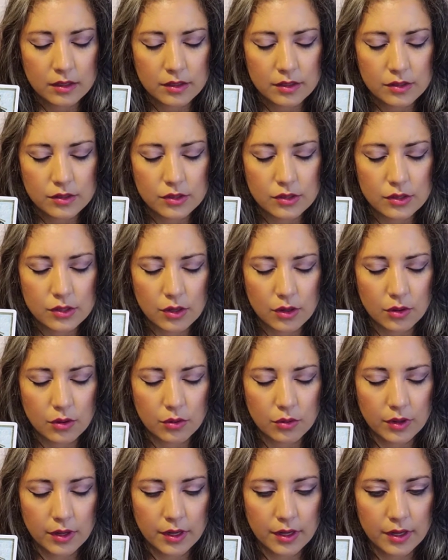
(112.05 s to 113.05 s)

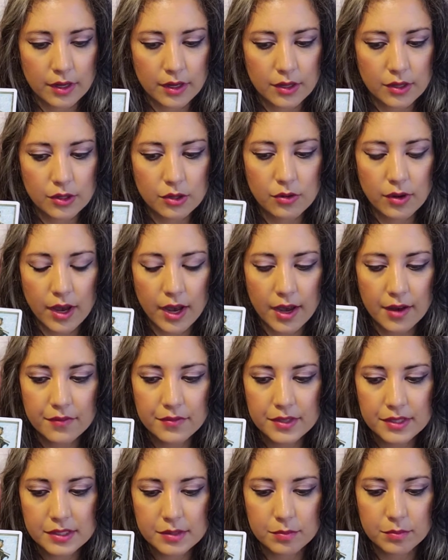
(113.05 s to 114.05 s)
So you have
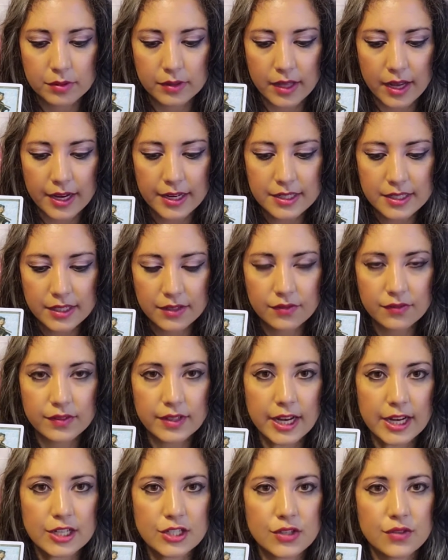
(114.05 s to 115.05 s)
this blinding
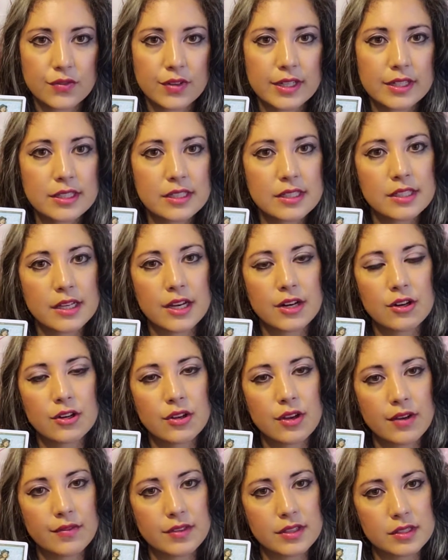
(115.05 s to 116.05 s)
flash of insight, or you
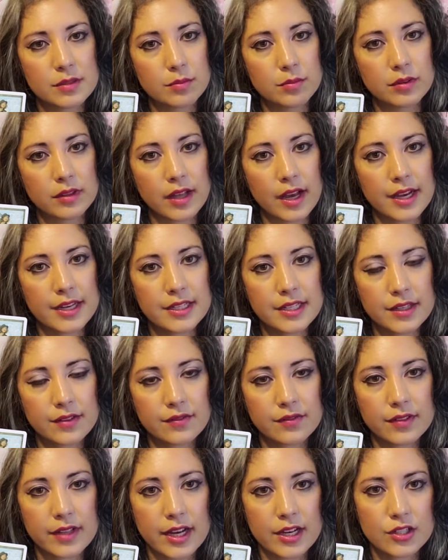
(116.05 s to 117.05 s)
have this blinding
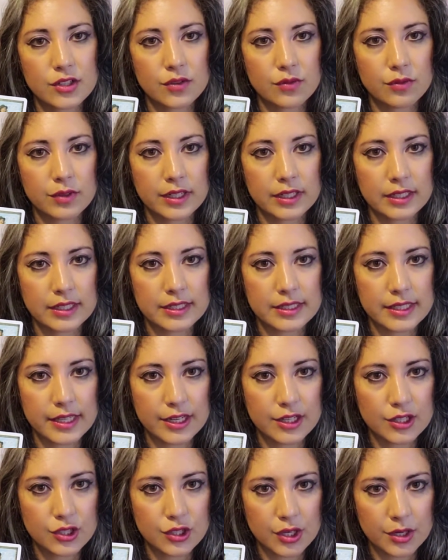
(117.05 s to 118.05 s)
flash of
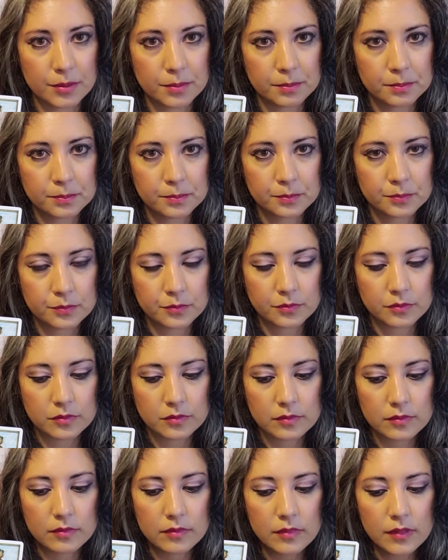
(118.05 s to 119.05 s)
realization.
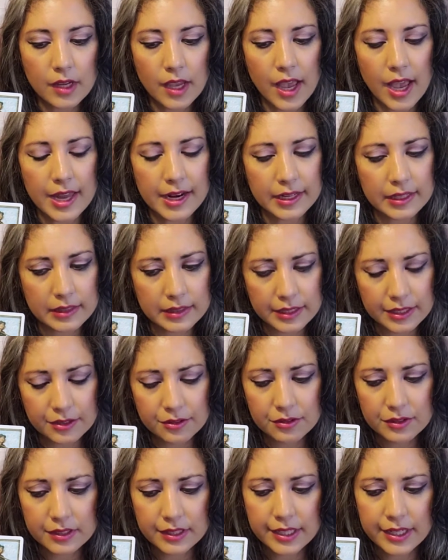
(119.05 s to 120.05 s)
And it
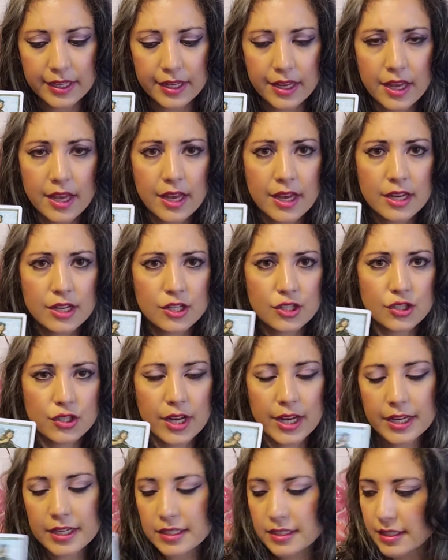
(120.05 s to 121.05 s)
literally
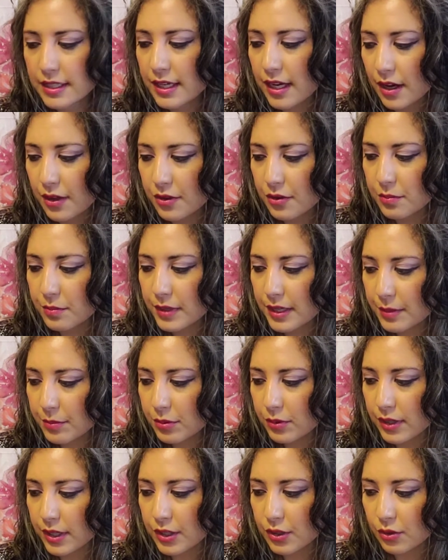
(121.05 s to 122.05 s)
shakes the other
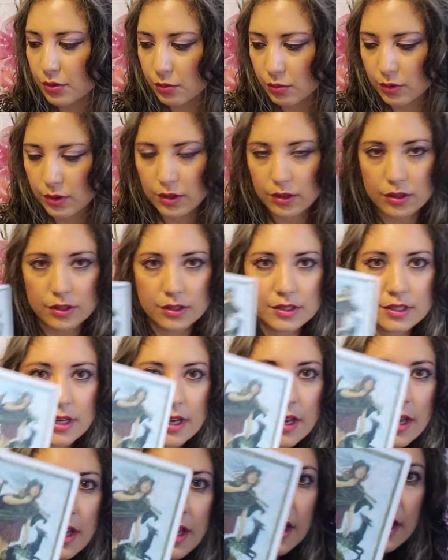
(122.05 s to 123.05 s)
people in your world.
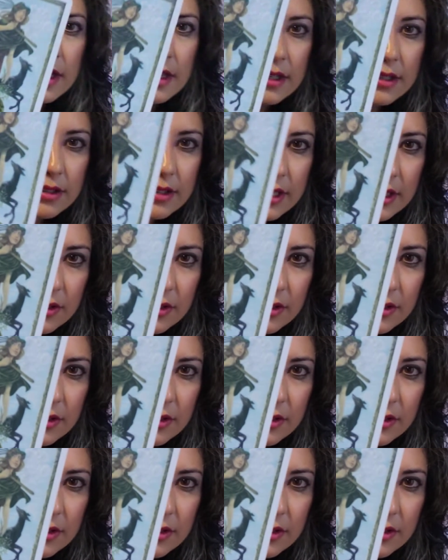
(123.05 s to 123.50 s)
You see